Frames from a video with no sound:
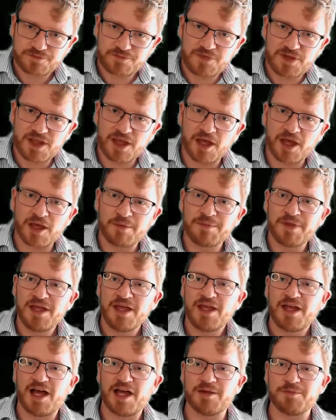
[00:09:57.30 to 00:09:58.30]

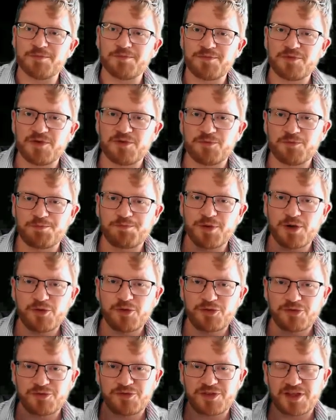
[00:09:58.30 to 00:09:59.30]
And
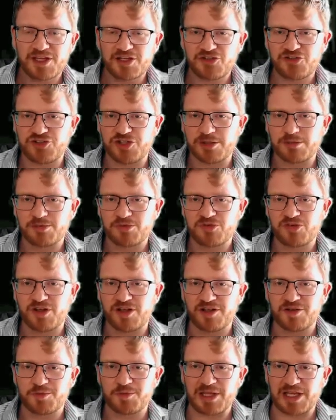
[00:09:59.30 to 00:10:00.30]
both of their ships
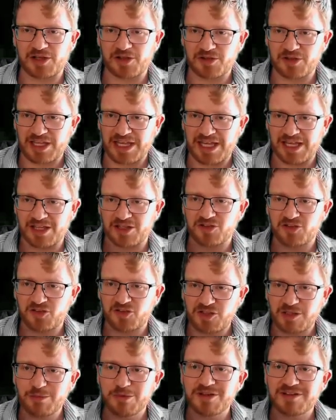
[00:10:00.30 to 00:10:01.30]
are hit
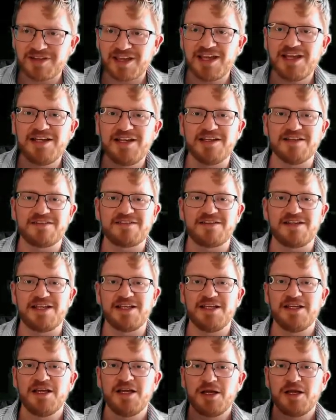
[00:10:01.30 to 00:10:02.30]

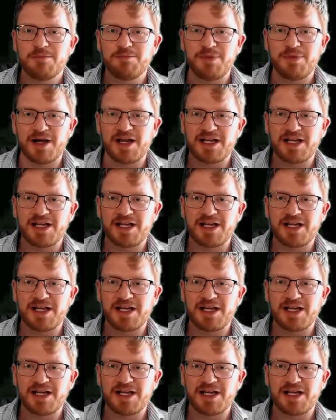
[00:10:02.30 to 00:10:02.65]
simultaneously by an